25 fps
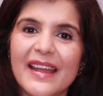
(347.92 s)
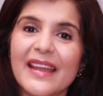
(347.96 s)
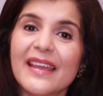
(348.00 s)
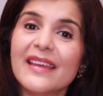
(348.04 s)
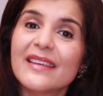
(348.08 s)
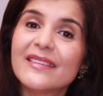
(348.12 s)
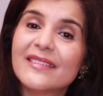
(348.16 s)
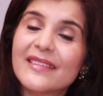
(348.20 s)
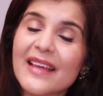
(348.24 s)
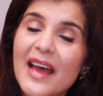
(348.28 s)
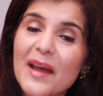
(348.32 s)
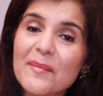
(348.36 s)

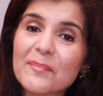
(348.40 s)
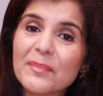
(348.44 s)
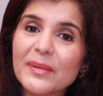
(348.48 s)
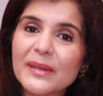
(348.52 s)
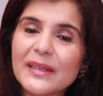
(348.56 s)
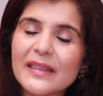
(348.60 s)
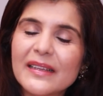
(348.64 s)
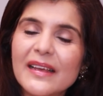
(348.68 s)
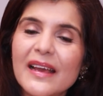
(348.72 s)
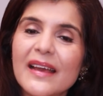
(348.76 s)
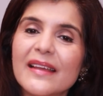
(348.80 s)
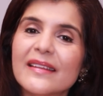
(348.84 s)

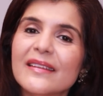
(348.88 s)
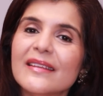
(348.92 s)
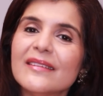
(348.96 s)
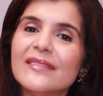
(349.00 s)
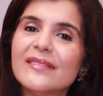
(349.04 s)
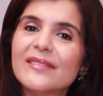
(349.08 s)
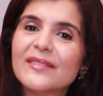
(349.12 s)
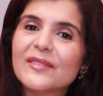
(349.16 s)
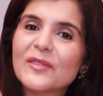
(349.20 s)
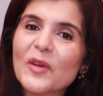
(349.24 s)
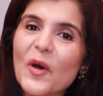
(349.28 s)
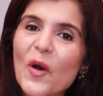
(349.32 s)
Example,
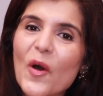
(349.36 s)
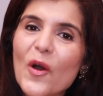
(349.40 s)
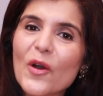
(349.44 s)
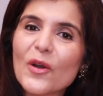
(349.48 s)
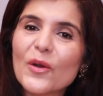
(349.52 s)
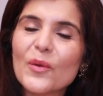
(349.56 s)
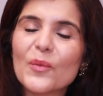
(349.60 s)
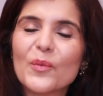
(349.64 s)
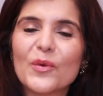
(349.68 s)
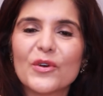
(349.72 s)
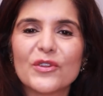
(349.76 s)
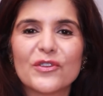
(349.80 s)
this
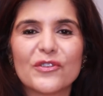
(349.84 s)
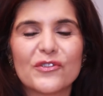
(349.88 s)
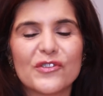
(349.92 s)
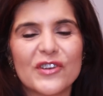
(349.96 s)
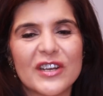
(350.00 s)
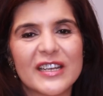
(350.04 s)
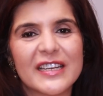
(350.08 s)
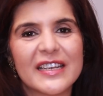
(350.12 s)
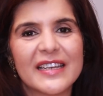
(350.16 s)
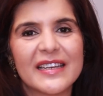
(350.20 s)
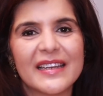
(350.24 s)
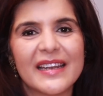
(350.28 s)
song was
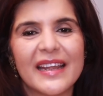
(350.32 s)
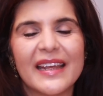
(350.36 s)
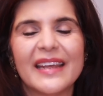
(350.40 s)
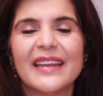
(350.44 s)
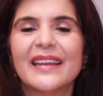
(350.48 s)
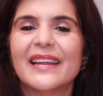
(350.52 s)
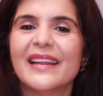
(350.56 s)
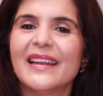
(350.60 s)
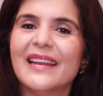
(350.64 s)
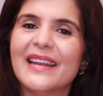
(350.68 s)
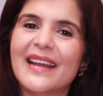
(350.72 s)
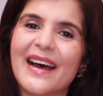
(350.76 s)
written
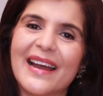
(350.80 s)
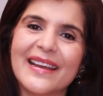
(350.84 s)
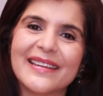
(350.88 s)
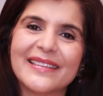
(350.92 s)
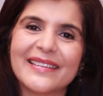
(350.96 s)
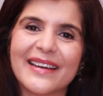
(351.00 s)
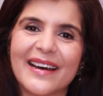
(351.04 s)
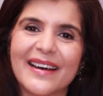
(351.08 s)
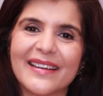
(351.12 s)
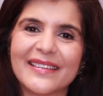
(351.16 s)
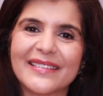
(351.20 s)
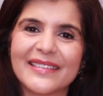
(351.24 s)
in a
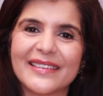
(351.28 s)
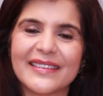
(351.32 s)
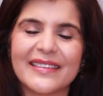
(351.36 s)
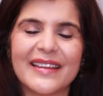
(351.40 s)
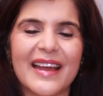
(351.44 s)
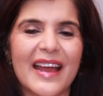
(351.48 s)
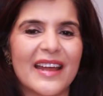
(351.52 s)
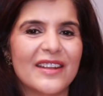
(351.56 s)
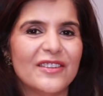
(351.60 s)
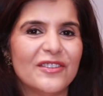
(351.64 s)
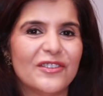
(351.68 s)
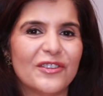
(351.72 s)

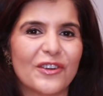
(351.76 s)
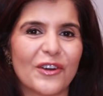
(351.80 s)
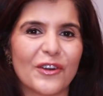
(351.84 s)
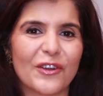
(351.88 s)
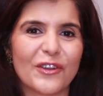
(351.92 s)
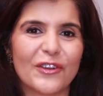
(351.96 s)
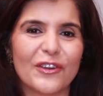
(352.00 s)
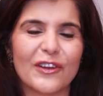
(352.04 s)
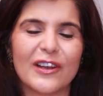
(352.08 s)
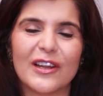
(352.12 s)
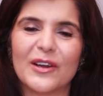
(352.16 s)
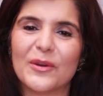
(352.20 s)
light-hearted and
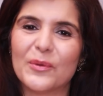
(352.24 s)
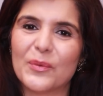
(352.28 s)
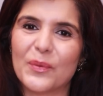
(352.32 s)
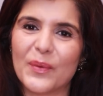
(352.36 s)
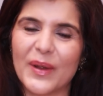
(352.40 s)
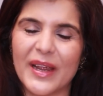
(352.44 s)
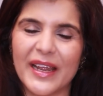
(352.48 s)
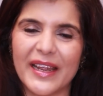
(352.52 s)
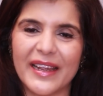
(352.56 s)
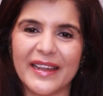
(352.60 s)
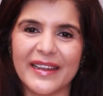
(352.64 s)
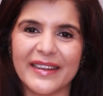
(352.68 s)
jocular
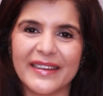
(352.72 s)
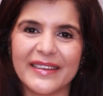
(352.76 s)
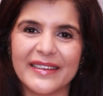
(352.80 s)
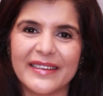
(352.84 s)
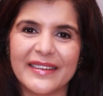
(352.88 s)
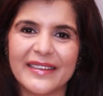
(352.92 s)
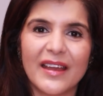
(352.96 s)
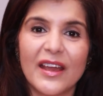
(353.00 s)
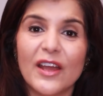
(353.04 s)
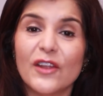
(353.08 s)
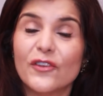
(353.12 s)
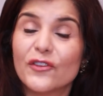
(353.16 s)
way.
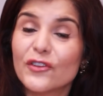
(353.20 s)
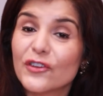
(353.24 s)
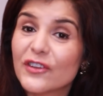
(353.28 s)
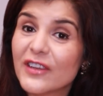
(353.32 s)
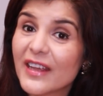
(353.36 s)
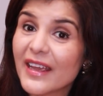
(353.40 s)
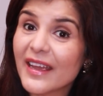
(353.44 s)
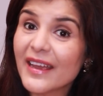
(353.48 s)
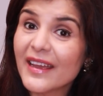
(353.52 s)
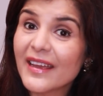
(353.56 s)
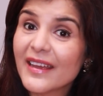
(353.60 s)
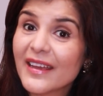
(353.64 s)

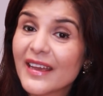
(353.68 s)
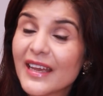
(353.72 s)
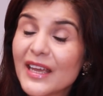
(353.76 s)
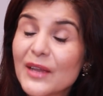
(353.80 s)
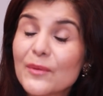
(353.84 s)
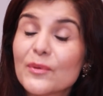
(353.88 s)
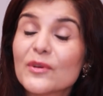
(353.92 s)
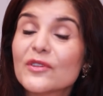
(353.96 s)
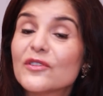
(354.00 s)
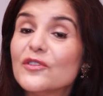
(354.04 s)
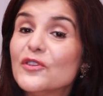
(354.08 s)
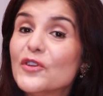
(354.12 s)
Today,
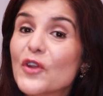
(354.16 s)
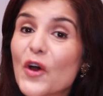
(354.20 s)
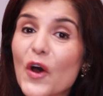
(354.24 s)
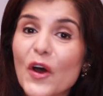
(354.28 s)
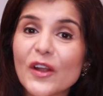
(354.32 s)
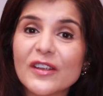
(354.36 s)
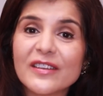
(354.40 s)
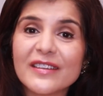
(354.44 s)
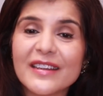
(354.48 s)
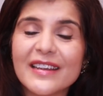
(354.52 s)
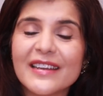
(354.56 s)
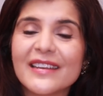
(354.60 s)
he was
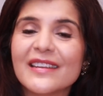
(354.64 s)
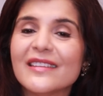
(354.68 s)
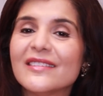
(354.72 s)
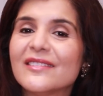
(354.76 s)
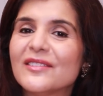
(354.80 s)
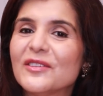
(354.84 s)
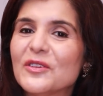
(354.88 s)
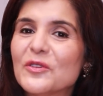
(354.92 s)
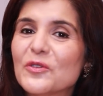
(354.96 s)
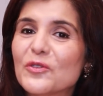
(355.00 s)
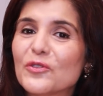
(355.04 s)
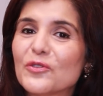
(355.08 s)
not in
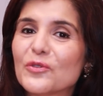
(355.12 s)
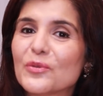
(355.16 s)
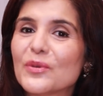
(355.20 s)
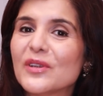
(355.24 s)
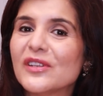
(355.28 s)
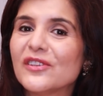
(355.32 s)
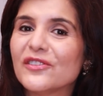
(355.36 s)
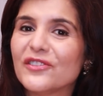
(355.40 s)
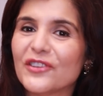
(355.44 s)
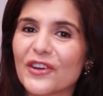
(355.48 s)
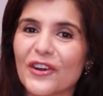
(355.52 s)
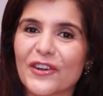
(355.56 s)
his
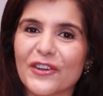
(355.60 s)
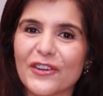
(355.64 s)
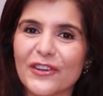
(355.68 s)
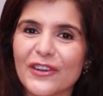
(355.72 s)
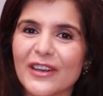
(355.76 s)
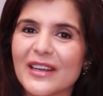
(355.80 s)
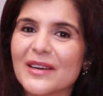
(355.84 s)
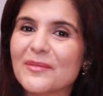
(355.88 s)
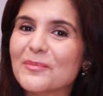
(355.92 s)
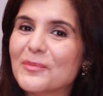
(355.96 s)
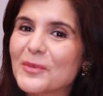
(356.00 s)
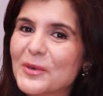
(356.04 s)
usual
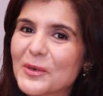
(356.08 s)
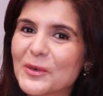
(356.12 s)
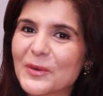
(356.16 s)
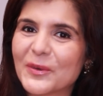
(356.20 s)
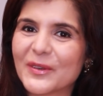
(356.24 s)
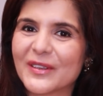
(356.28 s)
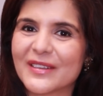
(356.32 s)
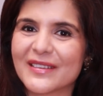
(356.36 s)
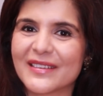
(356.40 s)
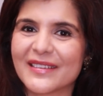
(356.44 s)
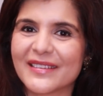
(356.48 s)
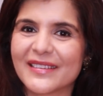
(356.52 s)
jocular
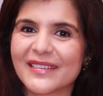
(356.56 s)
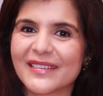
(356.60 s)
mood.